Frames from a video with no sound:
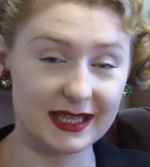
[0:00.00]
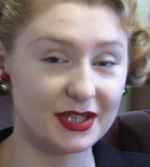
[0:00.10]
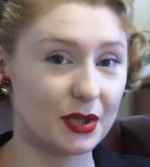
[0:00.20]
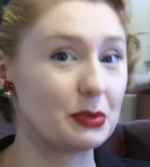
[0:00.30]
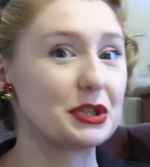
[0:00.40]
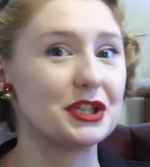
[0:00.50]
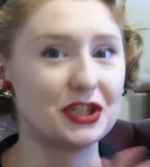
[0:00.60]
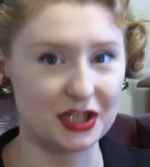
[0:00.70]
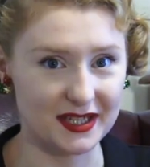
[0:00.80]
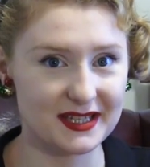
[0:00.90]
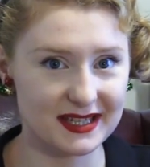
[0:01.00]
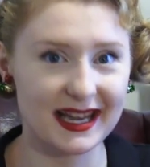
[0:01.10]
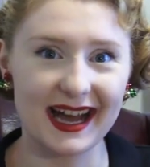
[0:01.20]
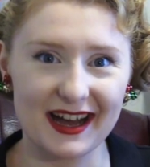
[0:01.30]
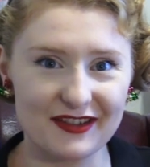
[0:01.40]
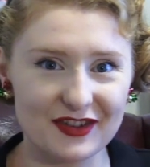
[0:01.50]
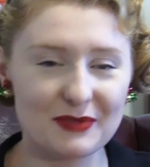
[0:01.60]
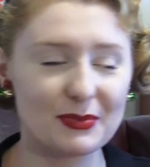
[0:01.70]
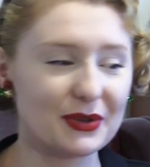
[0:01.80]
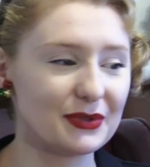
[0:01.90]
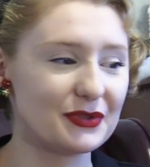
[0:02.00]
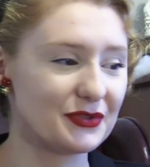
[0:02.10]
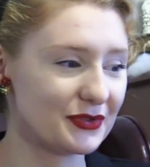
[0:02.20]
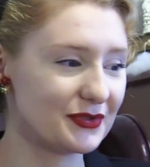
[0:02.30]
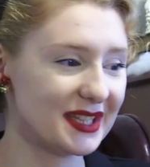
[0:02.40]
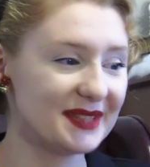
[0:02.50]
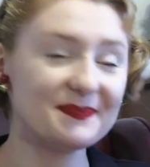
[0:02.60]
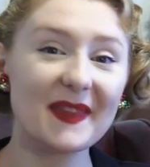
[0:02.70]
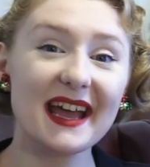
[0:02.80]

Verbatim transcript: They don't just have pearl jewelry.